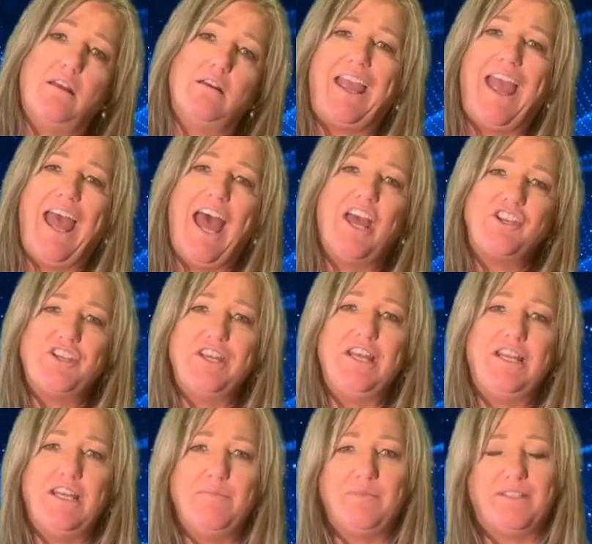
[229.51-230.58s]
catch
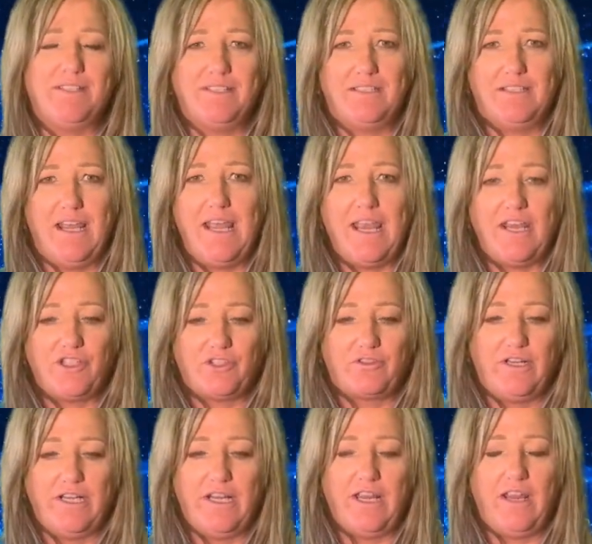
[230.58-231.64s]
any mistakes or
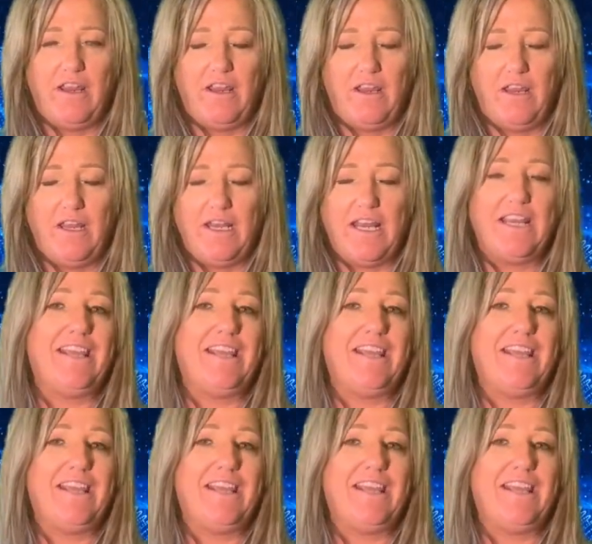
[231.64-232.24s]
any